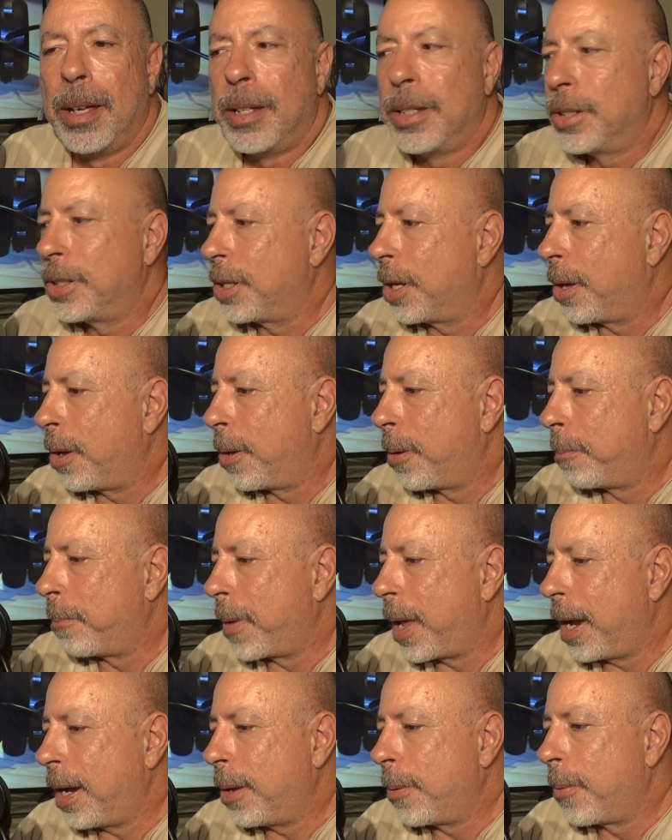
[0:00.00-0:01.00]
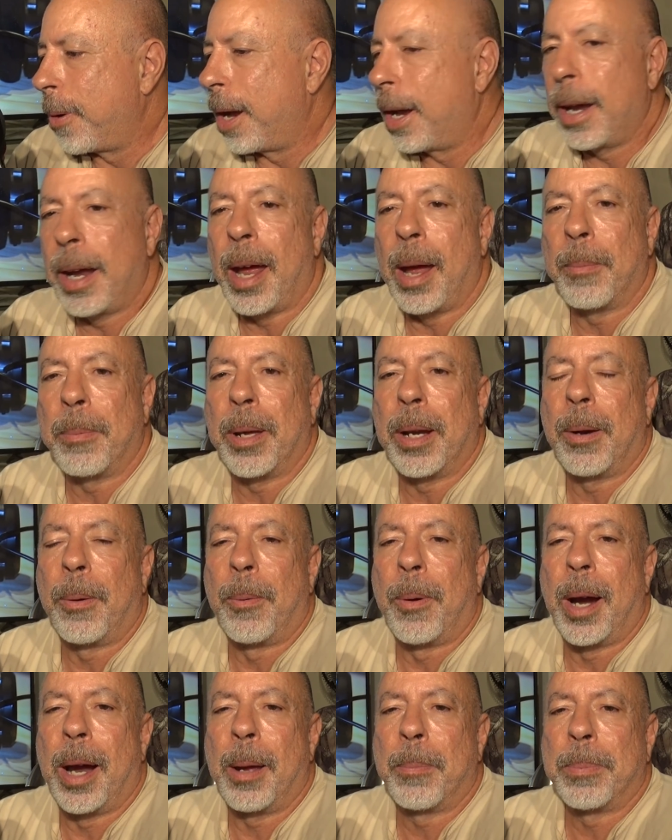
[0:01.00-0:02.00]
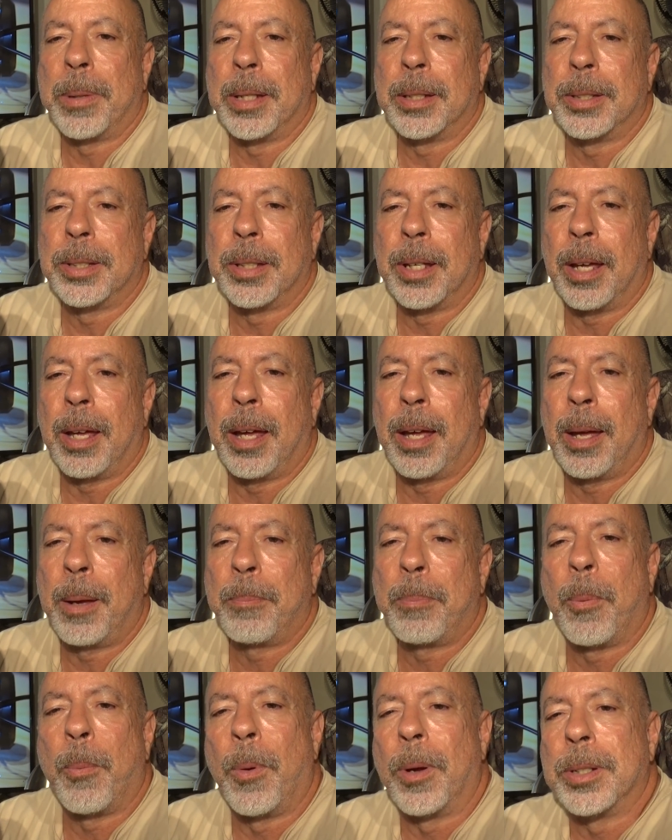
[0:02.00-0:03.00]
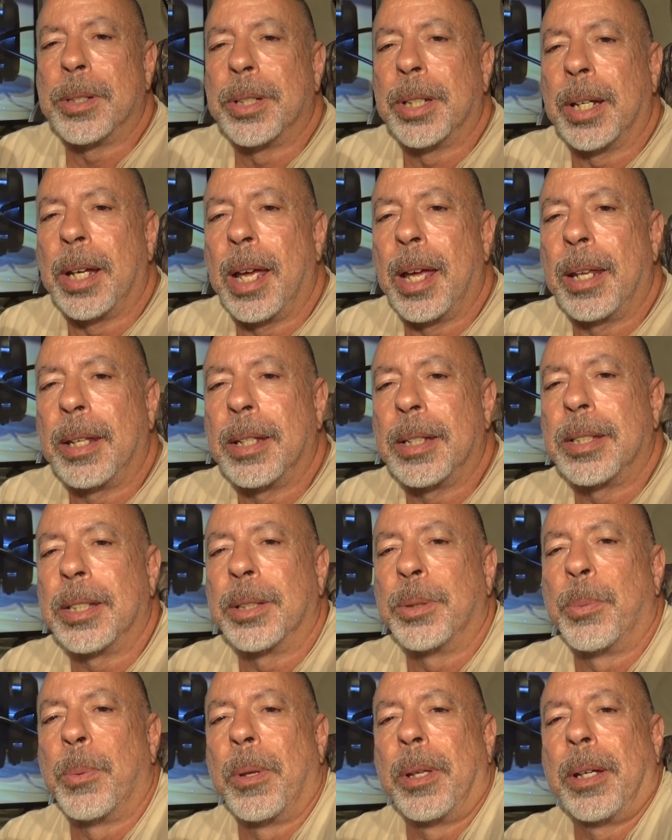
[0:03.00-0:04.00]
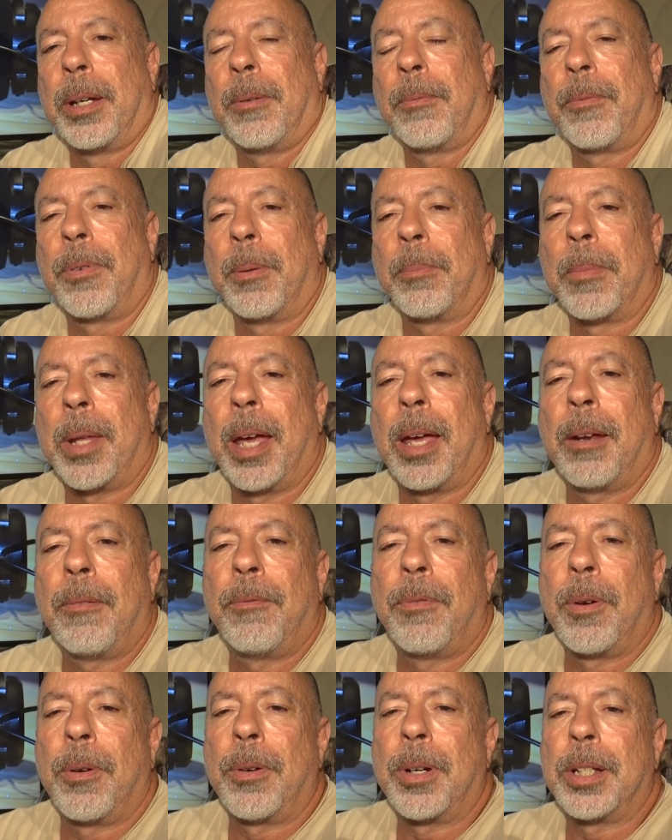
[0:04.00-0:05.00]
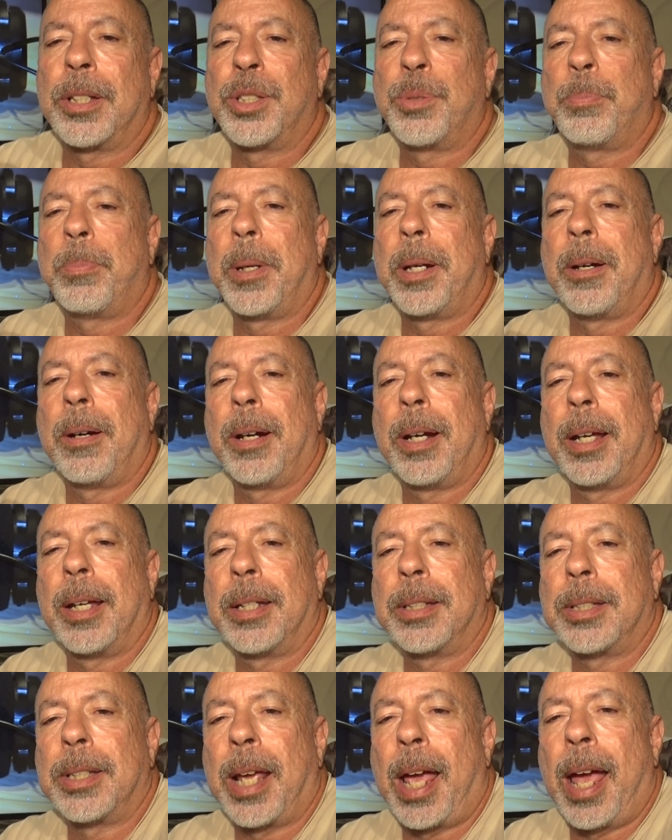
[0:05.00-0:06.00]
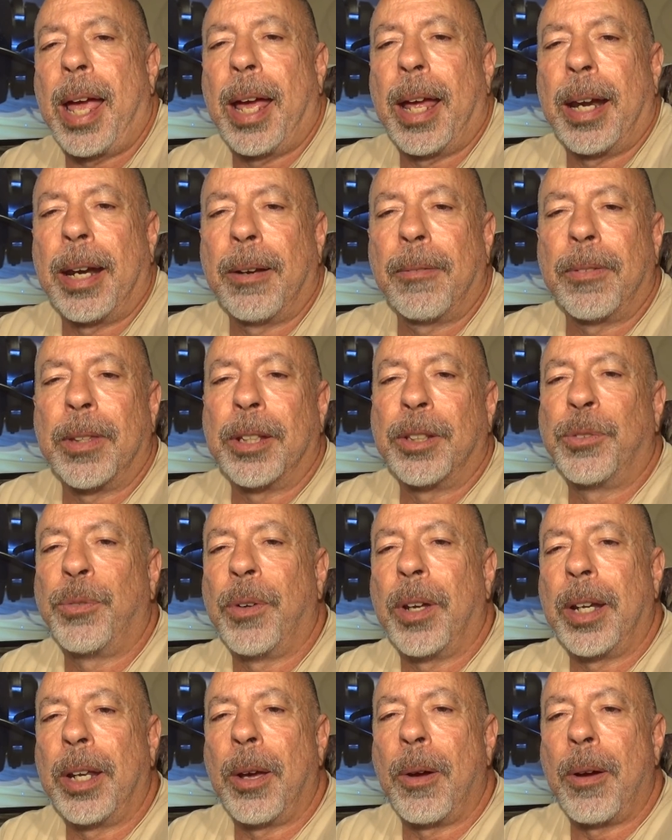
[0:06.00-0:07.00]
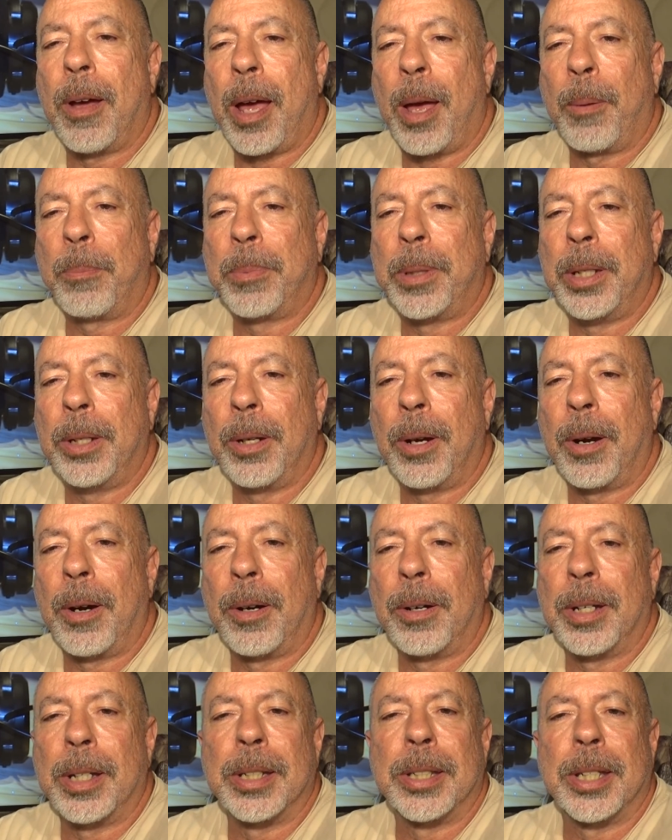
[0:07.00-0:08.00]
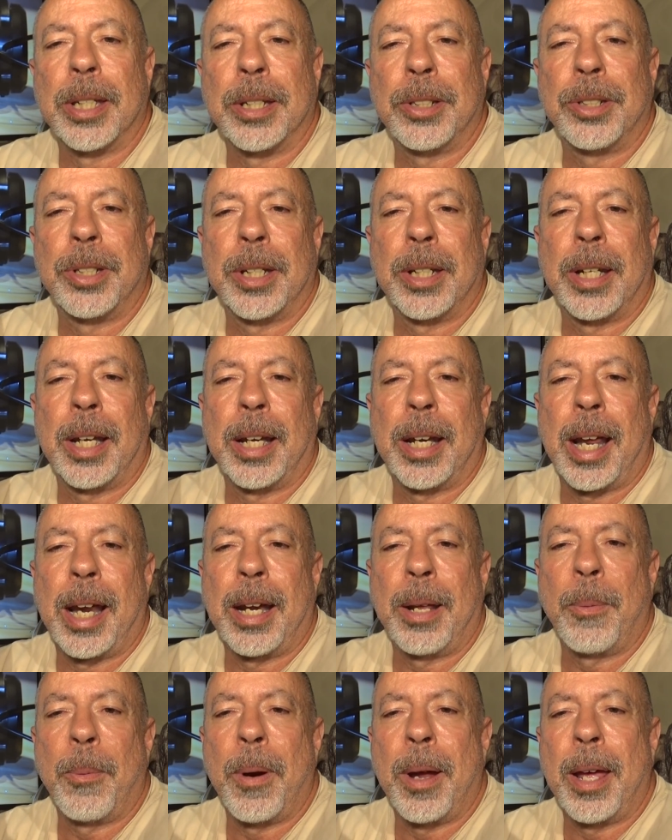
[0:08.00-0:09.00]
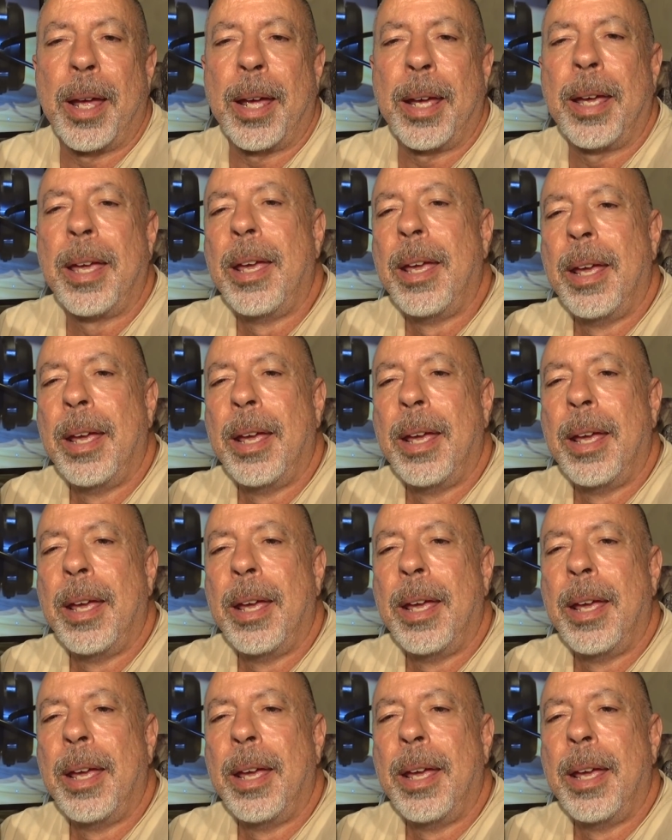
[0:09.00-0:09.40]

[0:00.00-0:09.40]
So anyway, I'm going to wrap this up. Once again, this is William from the Headphone Experience, and if this video helped your decision in any way,